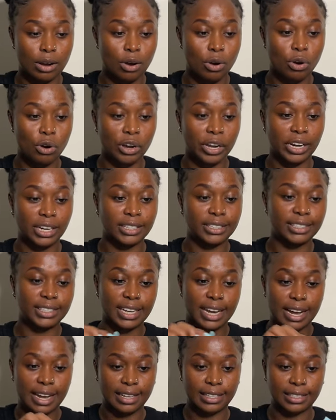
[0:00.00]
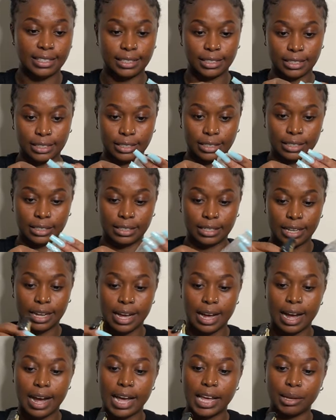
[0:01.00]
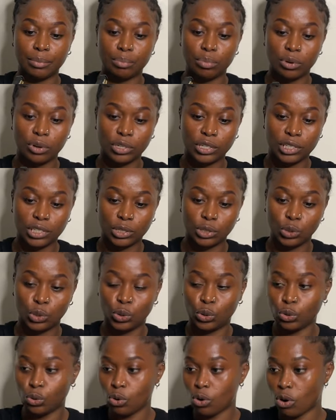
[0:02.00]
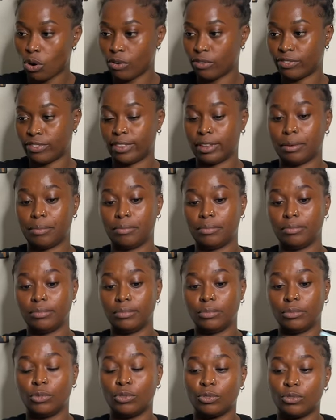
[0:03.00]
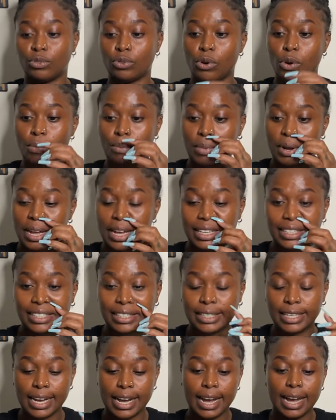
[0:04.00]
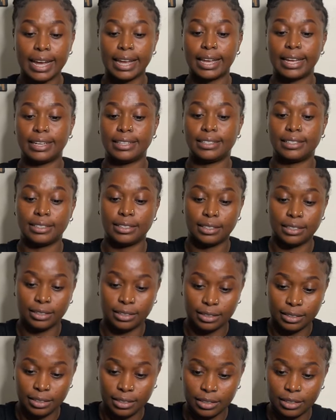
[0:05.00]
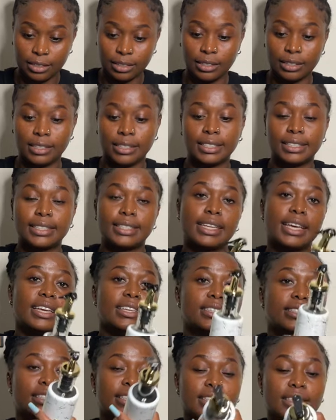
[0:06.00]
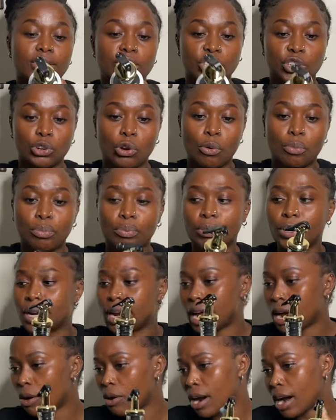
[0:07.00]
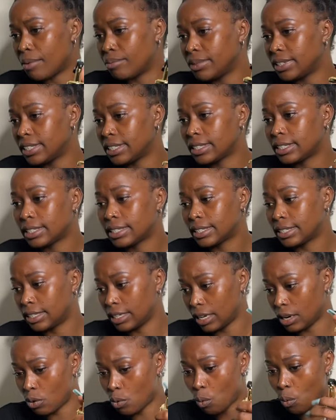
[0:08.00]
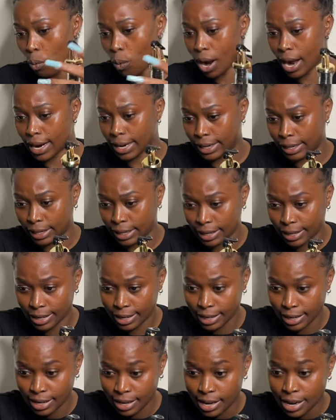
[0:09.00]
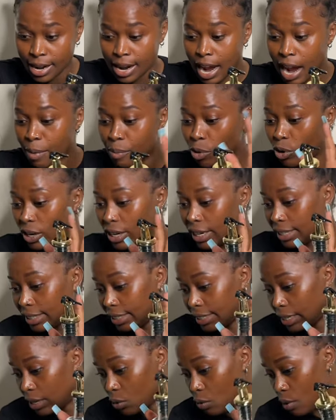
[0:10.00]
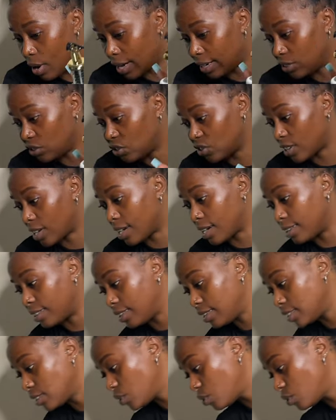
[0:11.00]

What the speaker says: oil jars. I bought two of them from Ester and Stacy's shop. Now I'm just seeing one. I'm only seeing one jar. There's